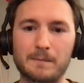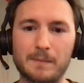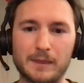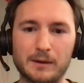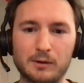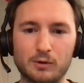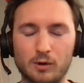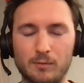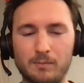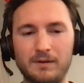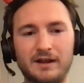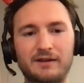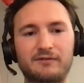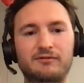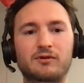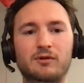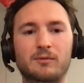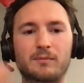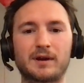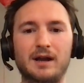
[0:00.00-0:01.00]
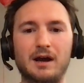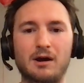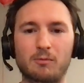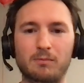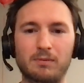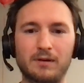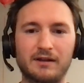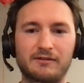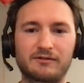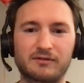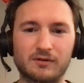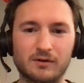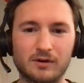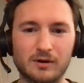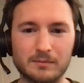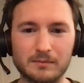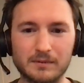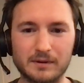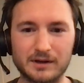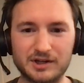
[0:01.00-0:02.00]
Your platform and our
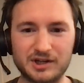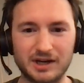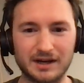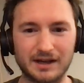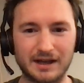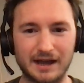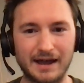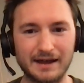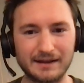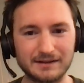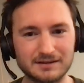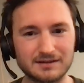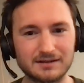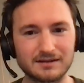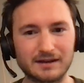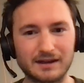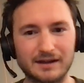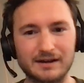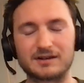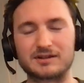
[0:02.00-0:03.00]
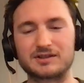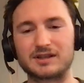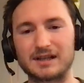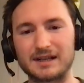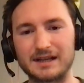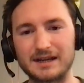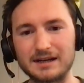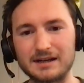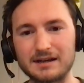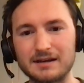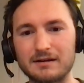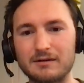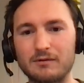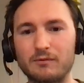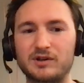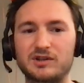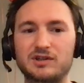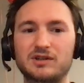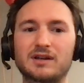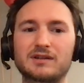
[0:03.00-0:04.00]
platform shake hands, and there's a link,
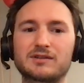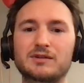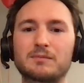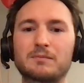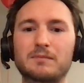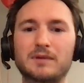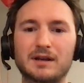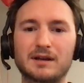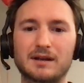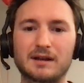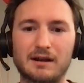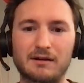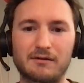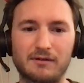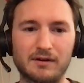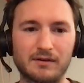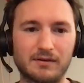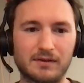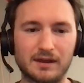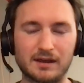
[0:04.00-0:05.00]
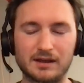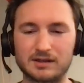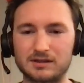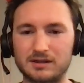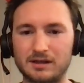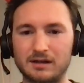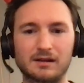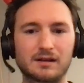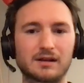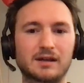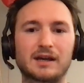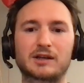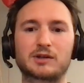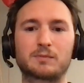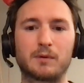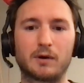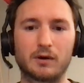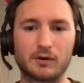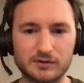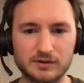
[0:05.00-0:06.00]
which doesn't mean that everything is suddenly
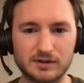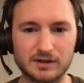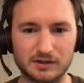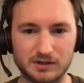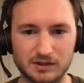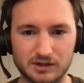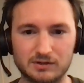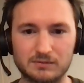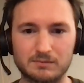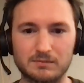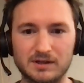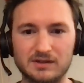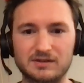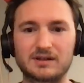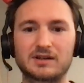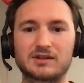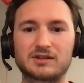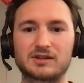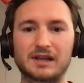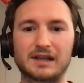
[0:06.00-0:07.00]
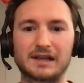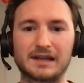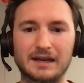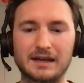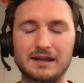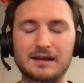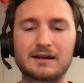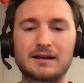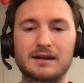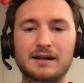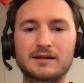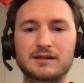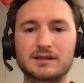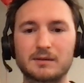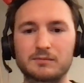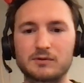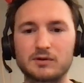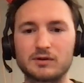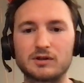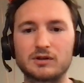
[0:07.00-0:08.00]
exposed. It just means there's a link, and then it's
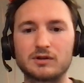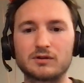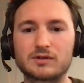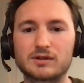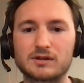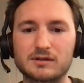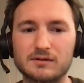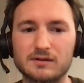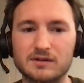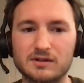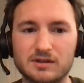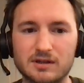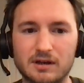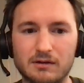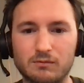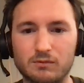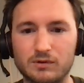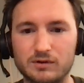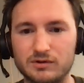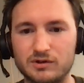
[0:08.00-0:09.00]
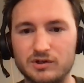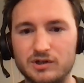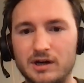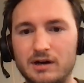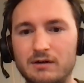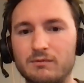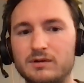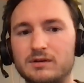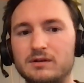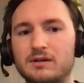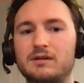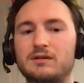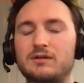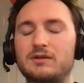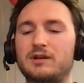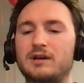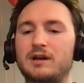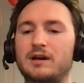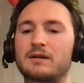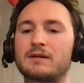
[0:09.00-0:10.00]
up to the user to decide what to share, what not to
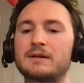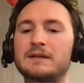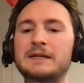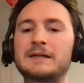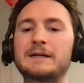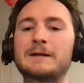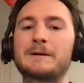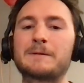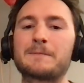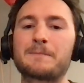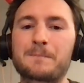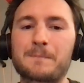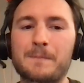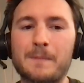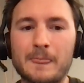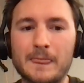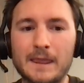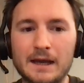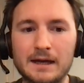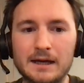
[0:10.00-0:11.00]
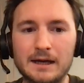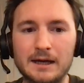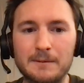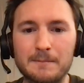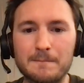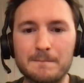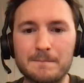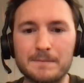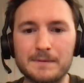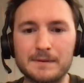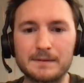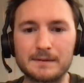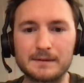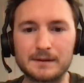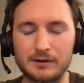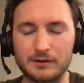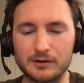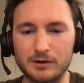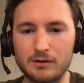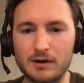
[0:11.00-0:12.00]
share. Um,
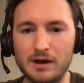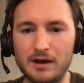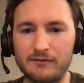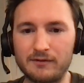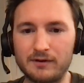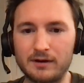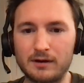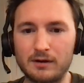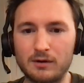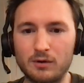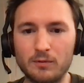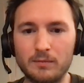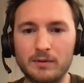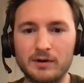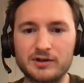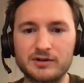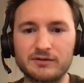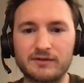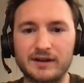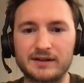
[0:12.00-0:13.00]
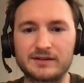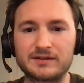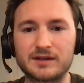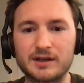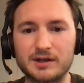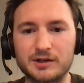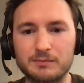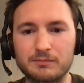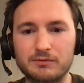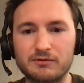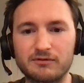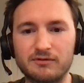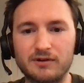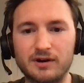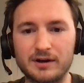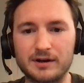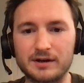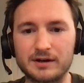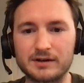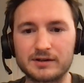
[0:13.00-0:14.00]
Now you have a whole bunch of attestation
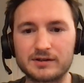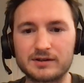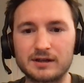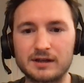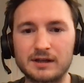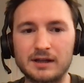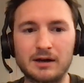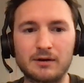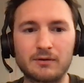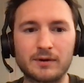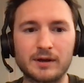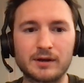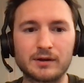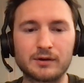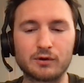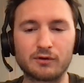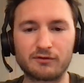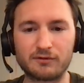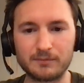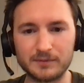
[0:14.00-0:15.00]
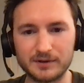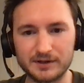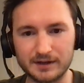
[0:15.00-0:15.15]
providers allowing government